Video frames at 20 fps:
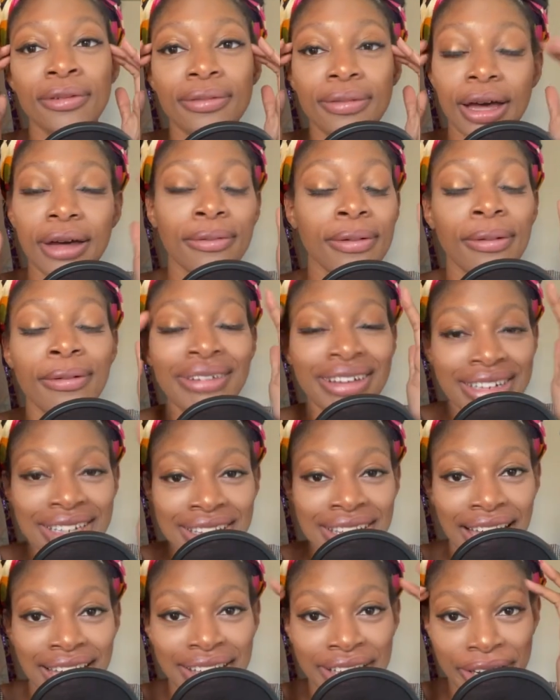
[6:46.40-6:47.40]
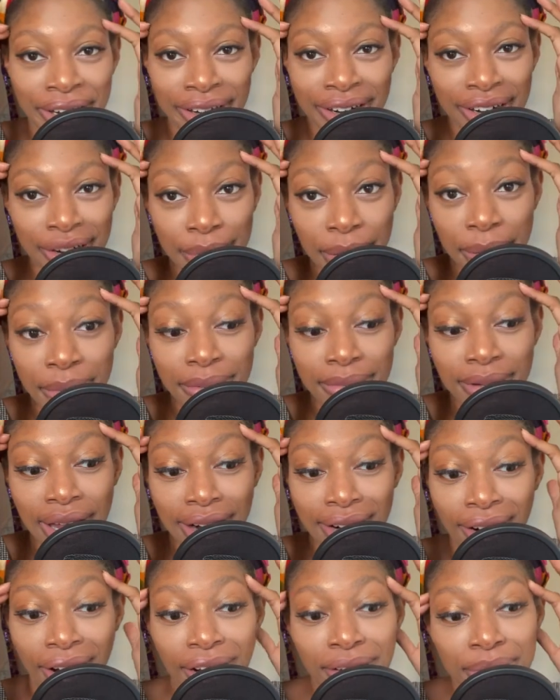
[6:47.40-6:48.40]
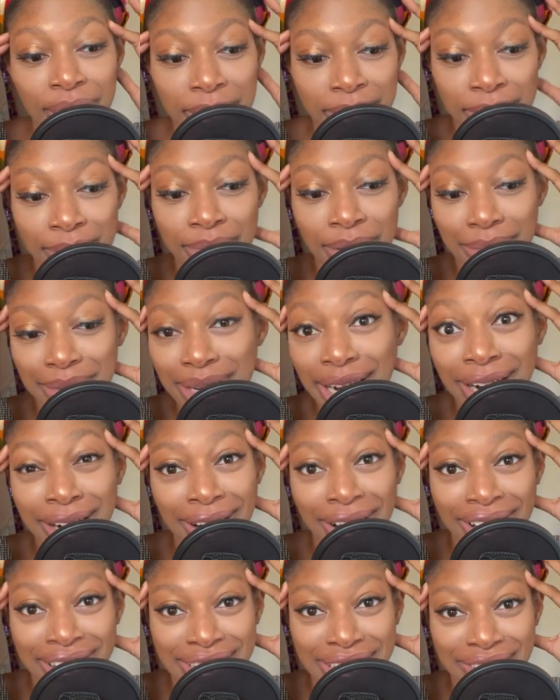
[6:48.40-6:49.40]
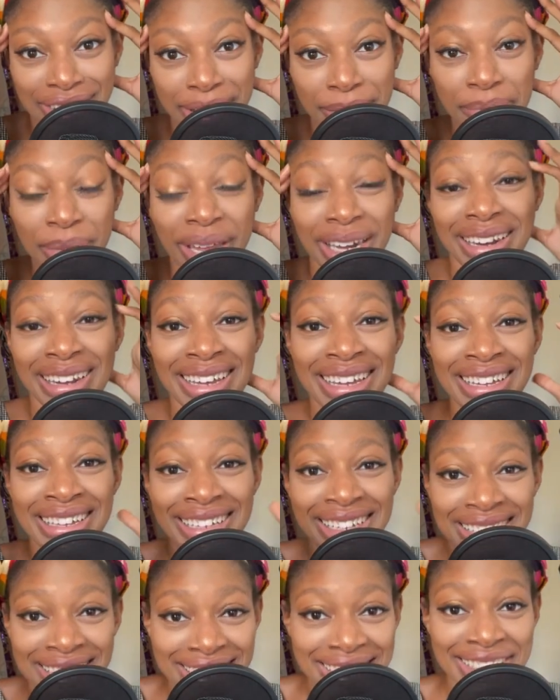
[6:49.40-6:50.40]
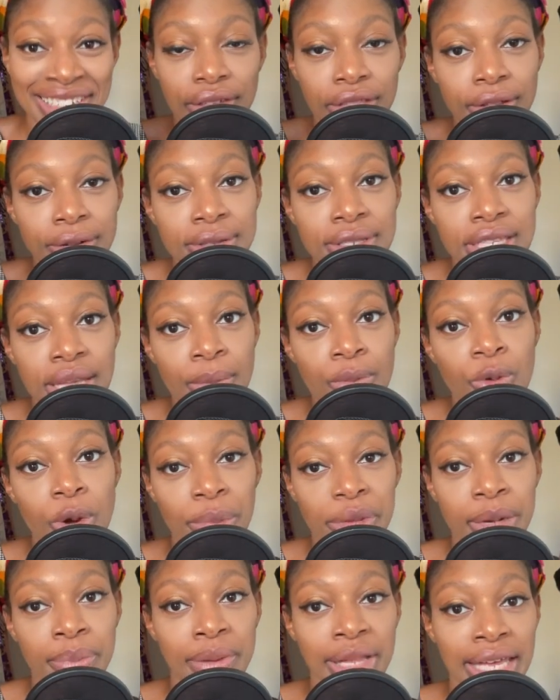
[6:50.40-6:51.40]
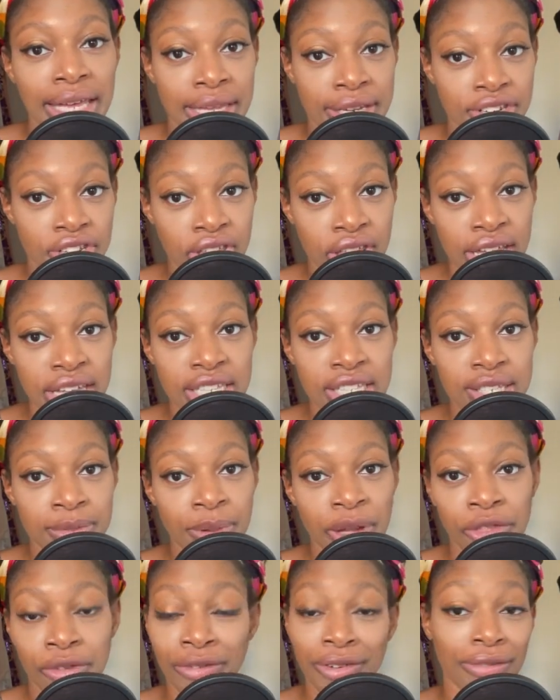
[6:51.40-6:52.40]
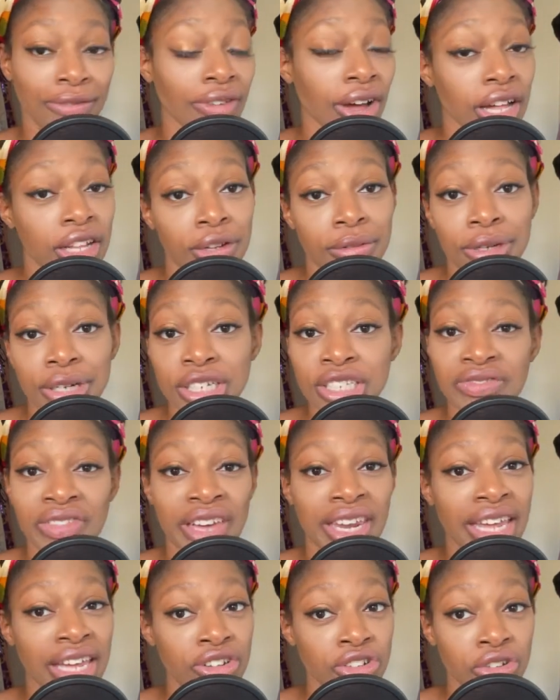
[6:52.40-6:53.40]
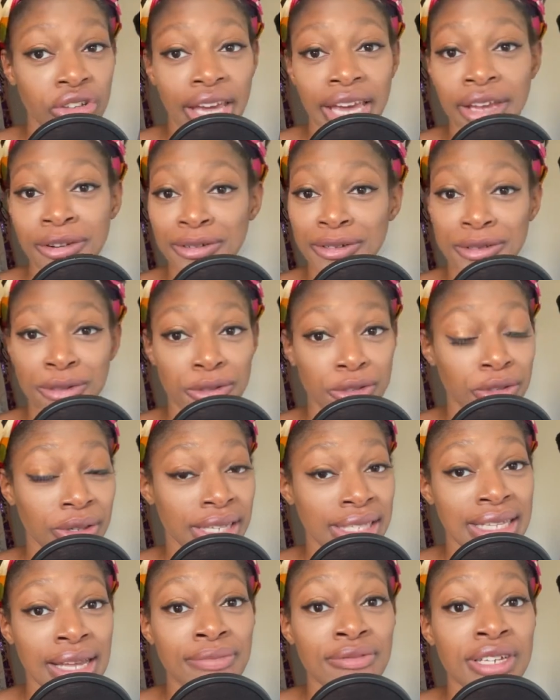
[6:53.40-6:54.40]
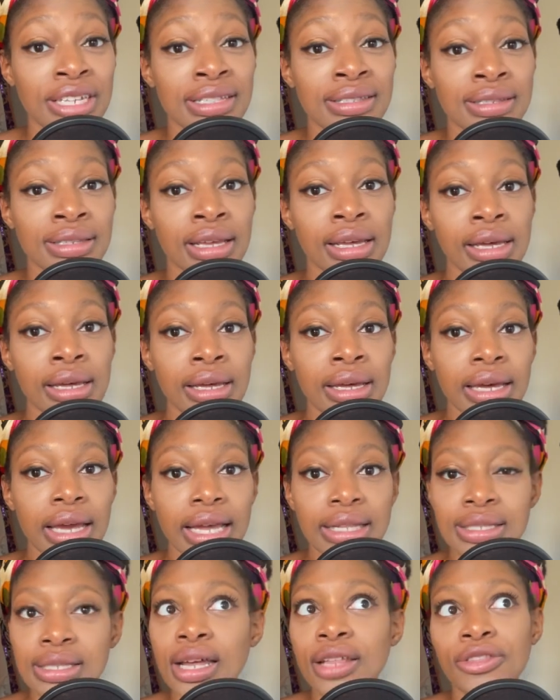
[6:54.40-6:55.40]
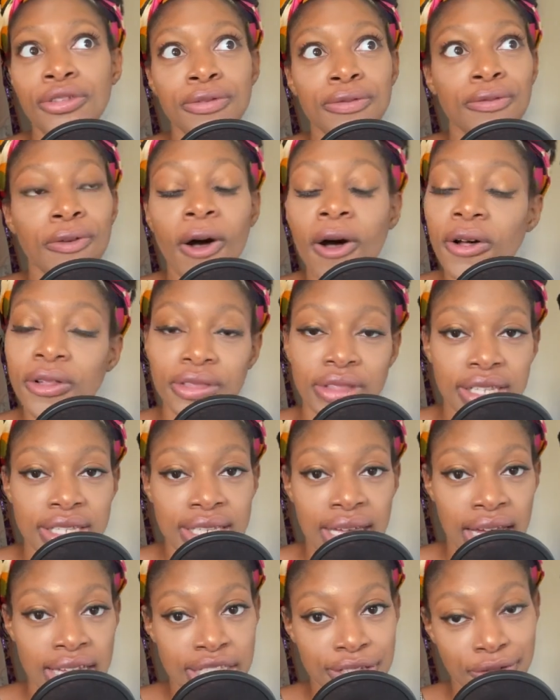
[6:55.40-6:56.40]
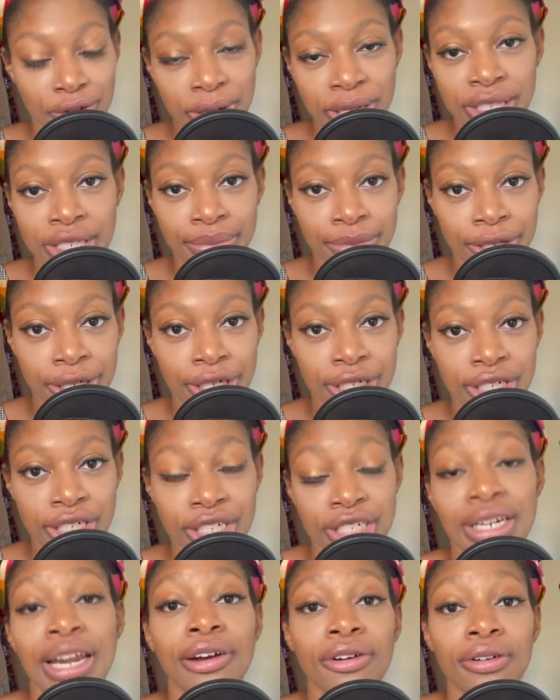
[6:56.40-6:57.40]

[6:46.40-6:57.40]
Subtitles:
We'll get to that later, or maybe not at all. Maybe not at all even. But even though some women play into this, whether for followers, financial gain, or social acceptance, it's not their fault these kinds of trends emerge.